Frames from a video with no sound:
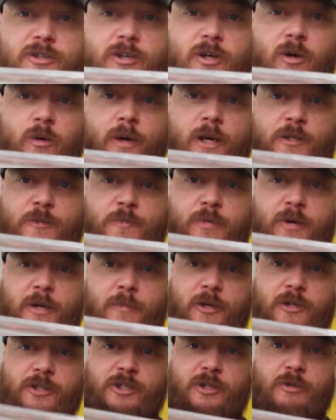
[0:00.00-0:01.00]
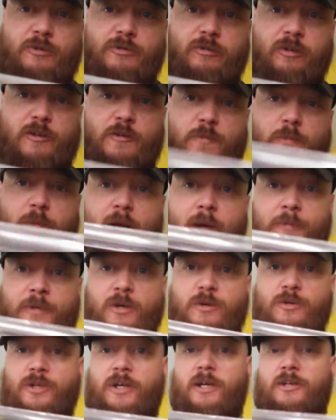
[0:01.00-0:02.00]
so it's pretty much useless, but I'm
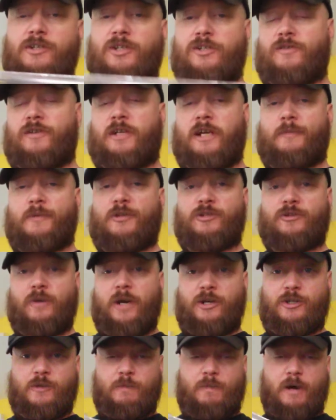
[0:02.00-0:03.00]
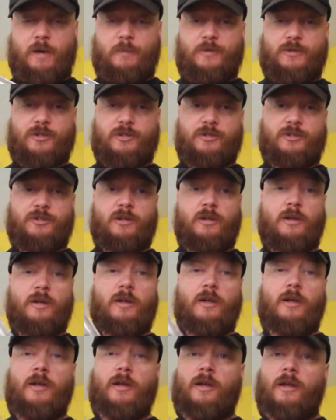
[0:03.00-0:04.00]
using it just for demonstration purposes.
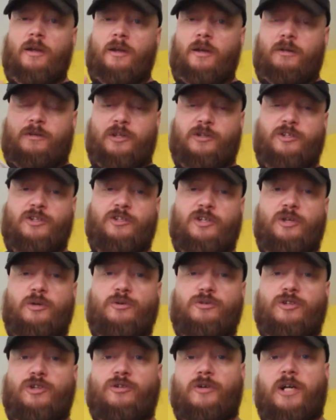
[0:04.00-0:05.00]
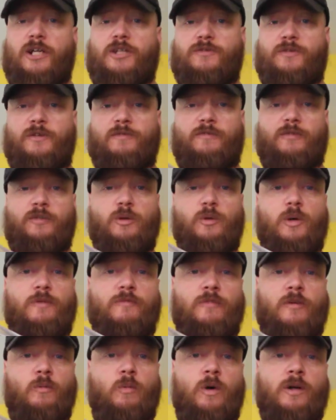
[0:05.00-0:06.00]
This is used to transfer fluid
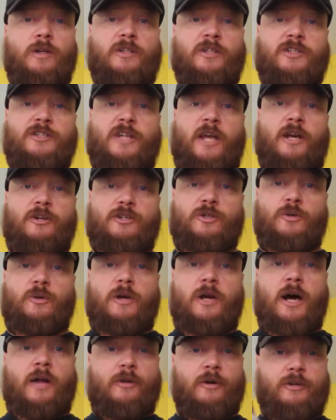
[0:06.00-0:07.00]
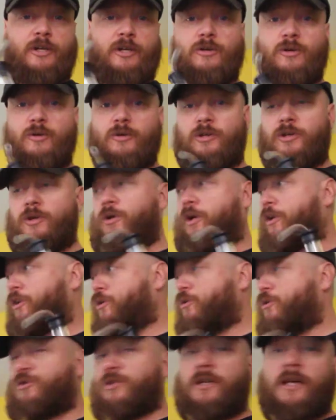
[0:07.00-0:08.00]
from one container to another. You can
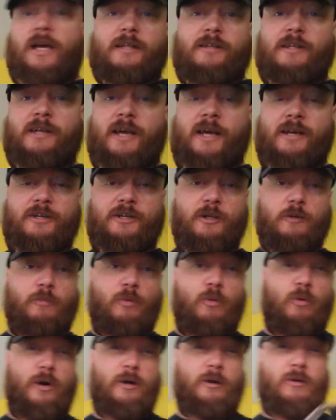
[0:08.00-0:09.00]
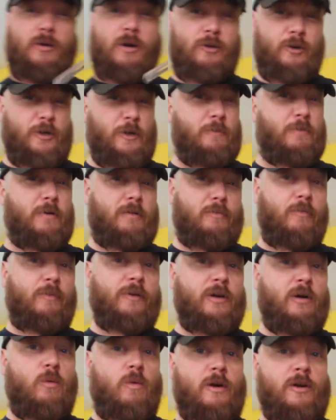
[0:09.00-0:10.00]
use it at the end of your boil, although you
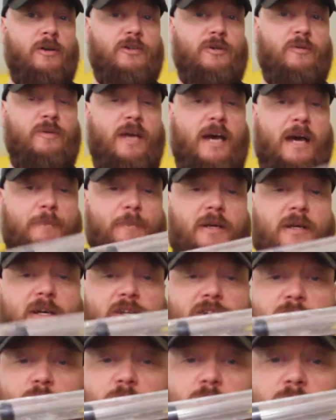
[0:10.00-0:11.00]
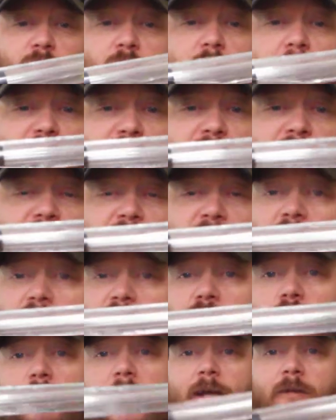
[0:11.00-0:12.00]
probably don't want to do that because it will cause this thing to
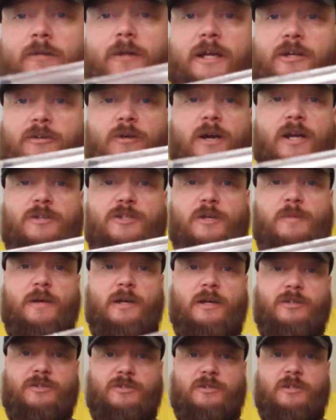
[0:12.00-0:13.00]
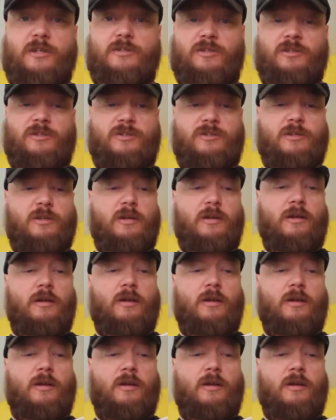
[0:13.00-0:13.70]
crack like crazy, because this is